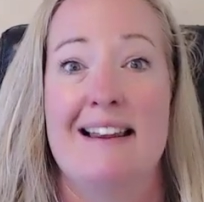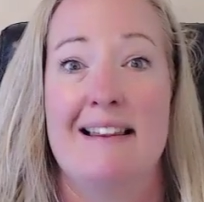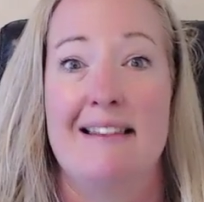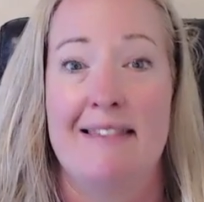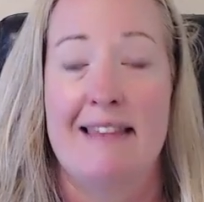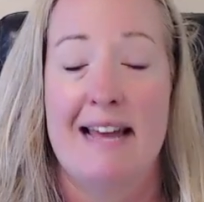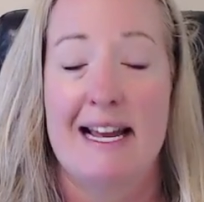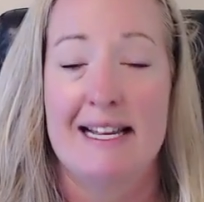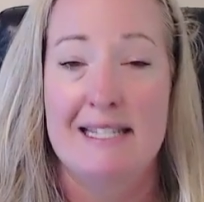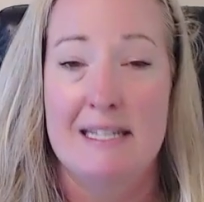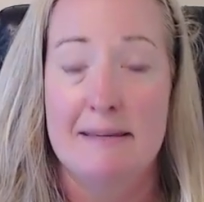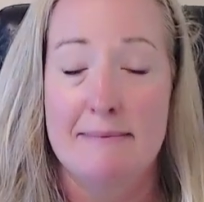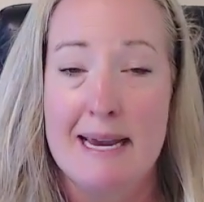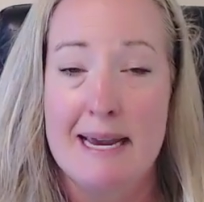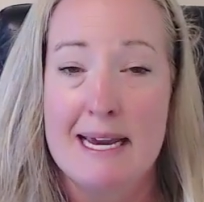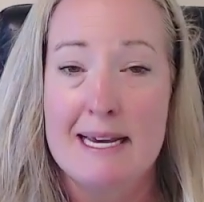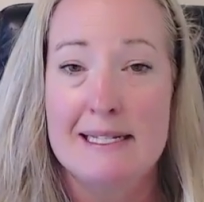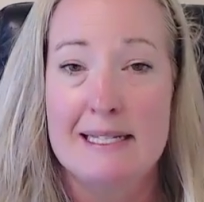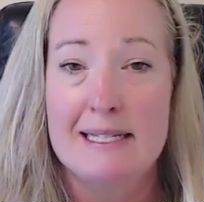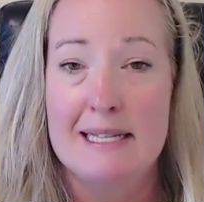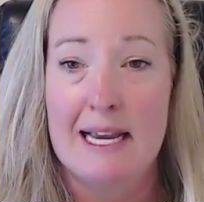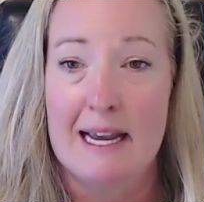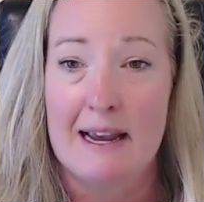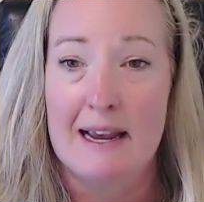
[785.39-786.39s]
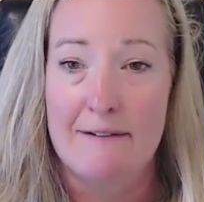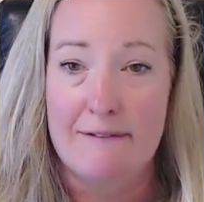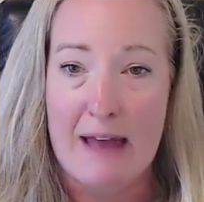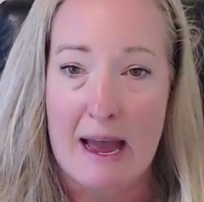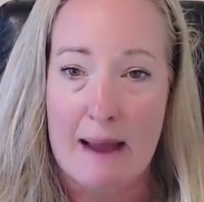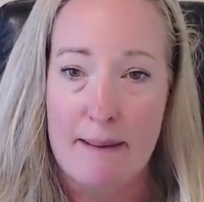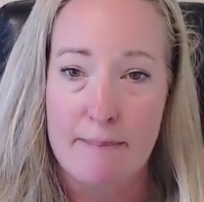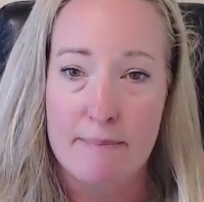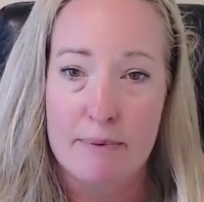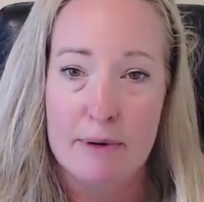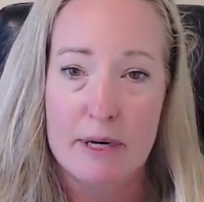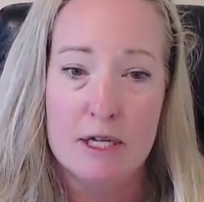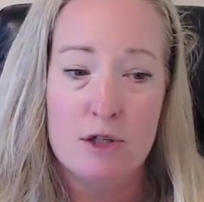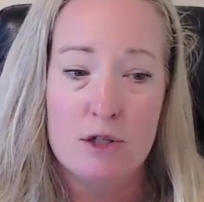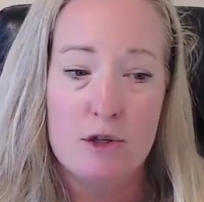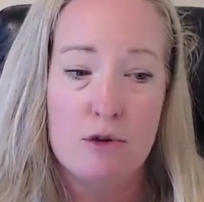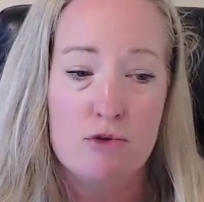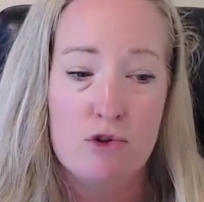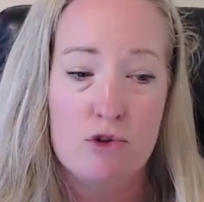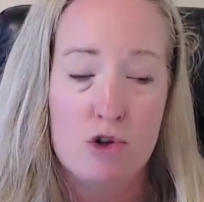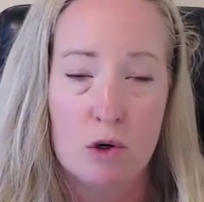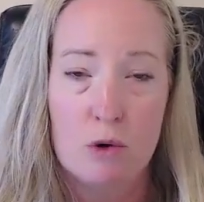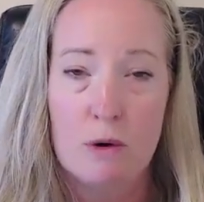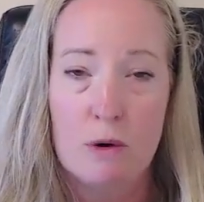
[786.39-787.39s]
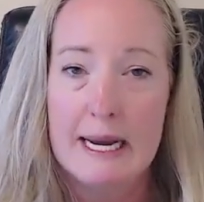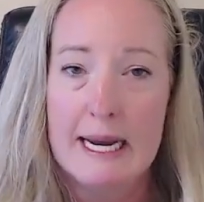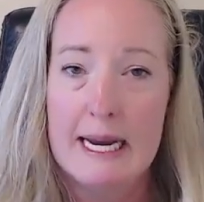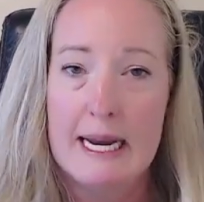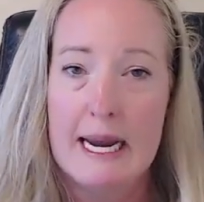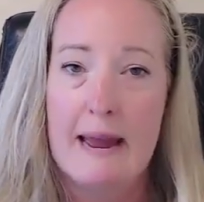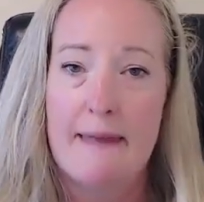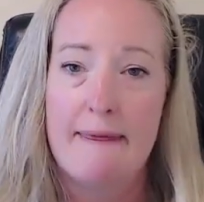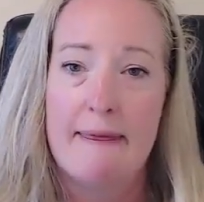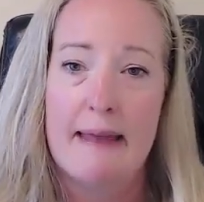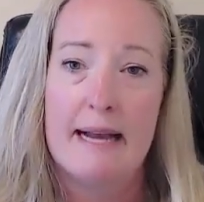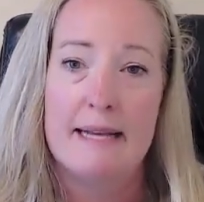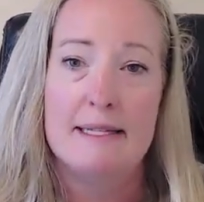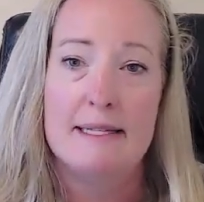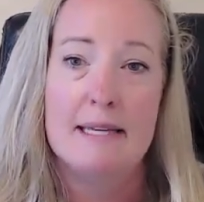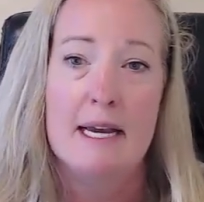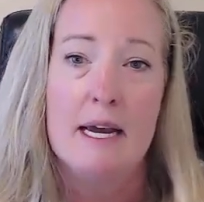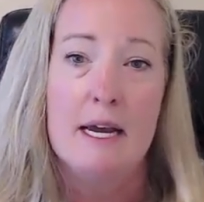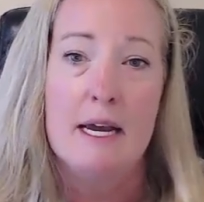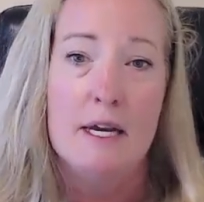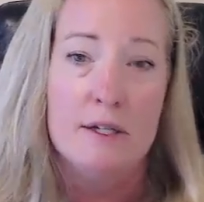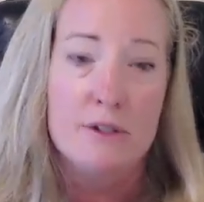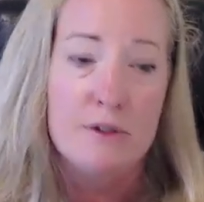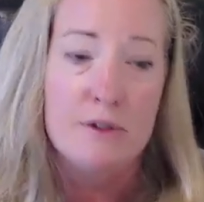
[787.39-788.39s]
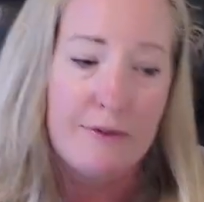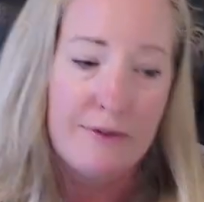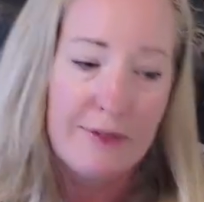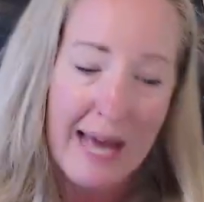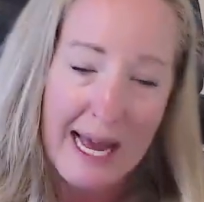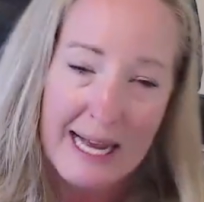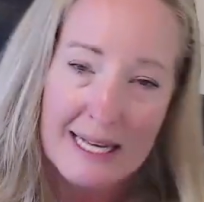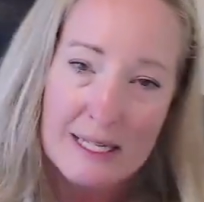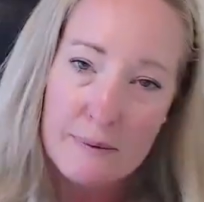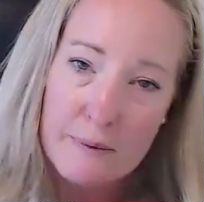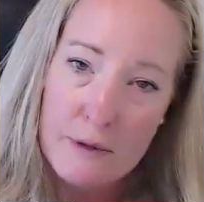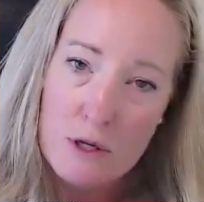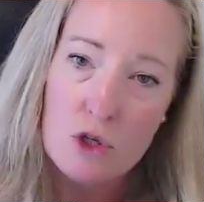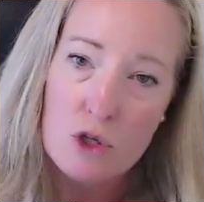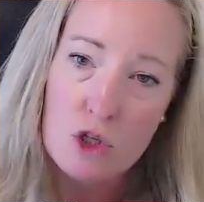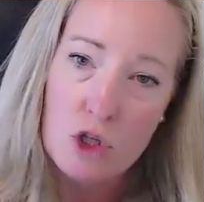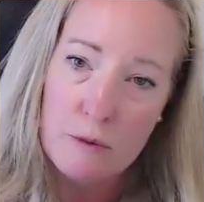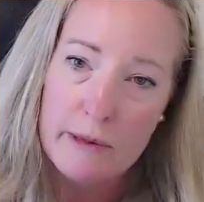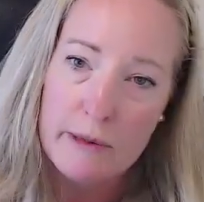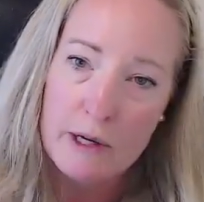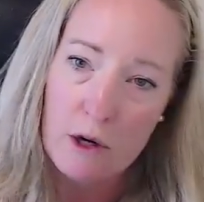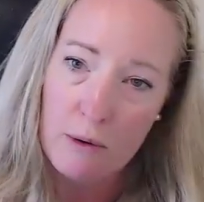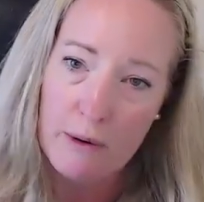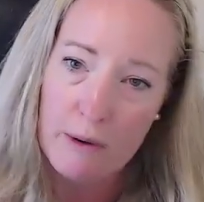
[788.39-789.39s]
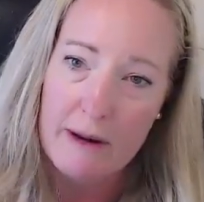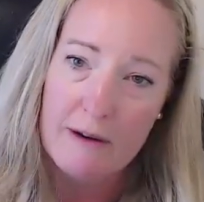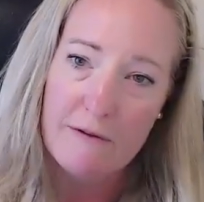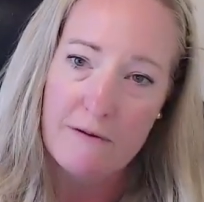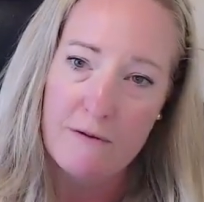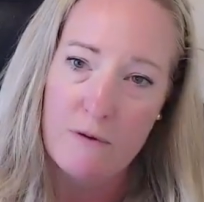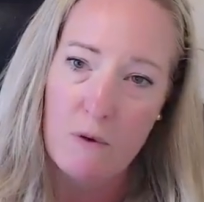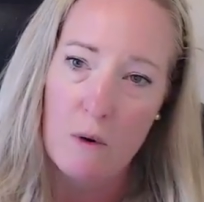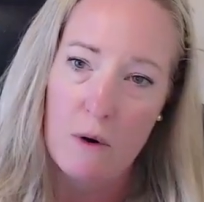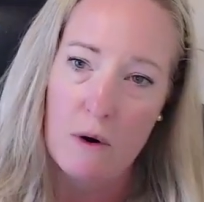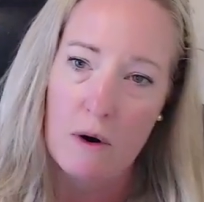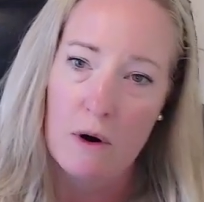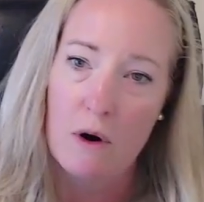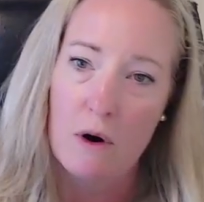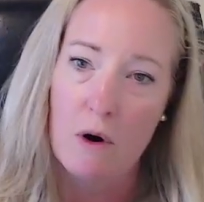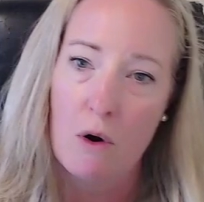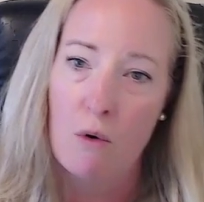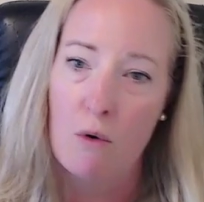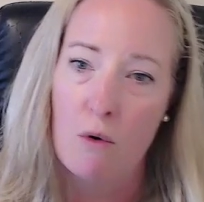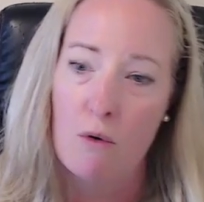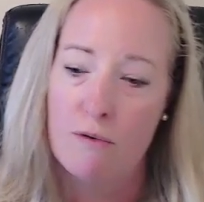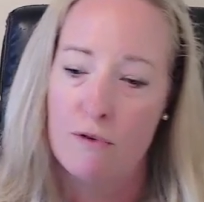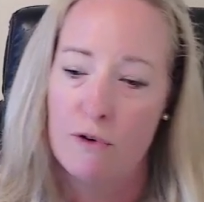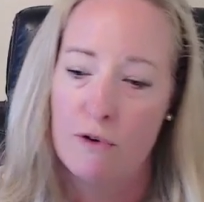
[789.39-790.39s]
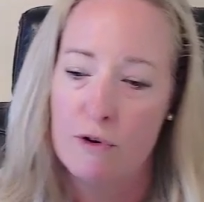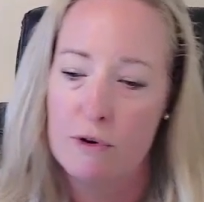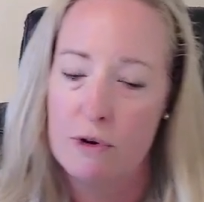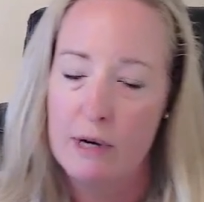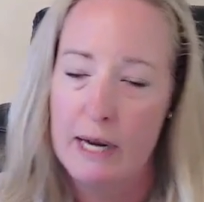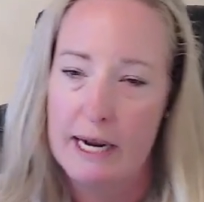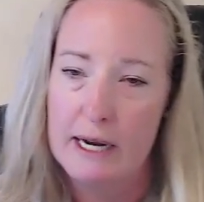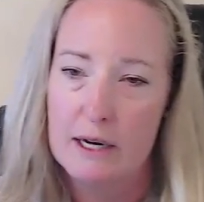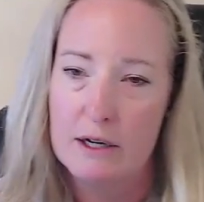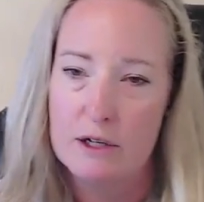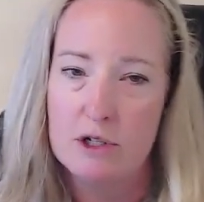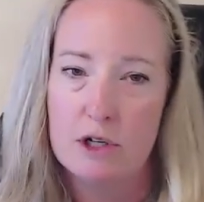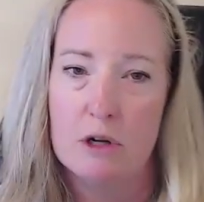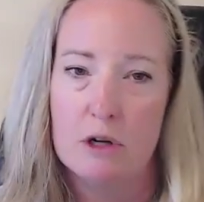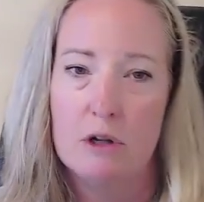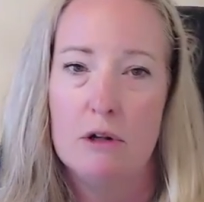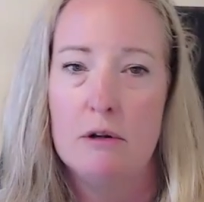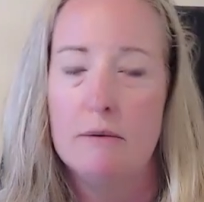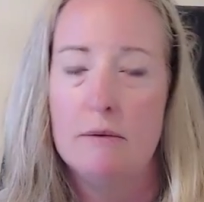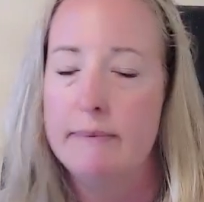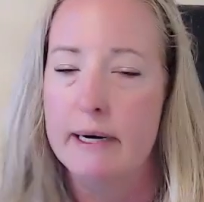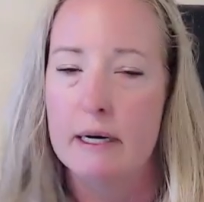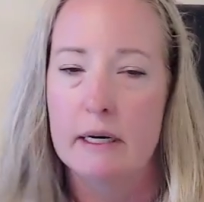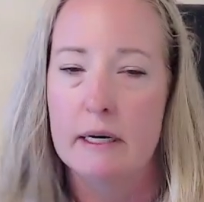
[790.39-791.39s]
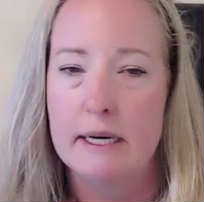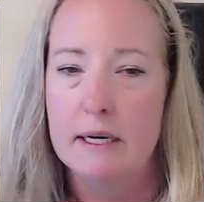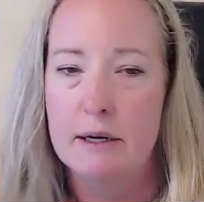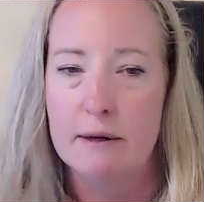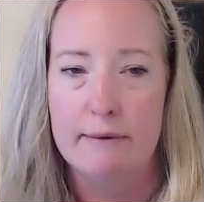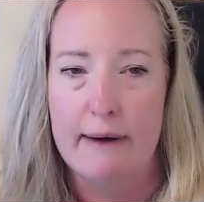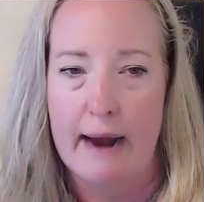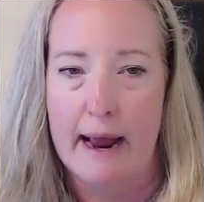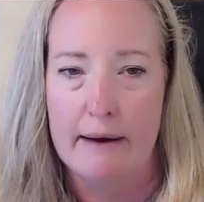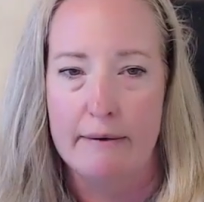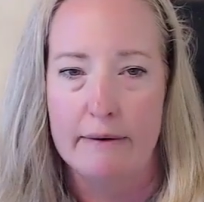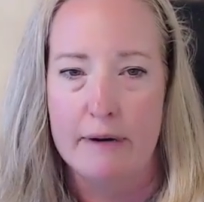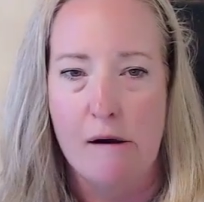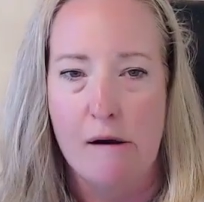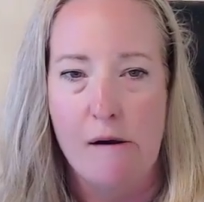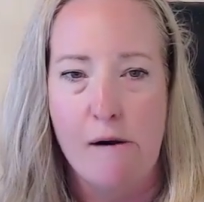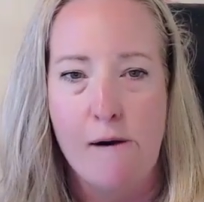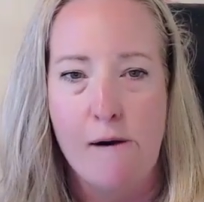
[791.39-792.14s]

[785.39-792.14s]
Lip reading: That's amazing. If that brings you joy, and that's what you should be going for over like a dull merry-go-round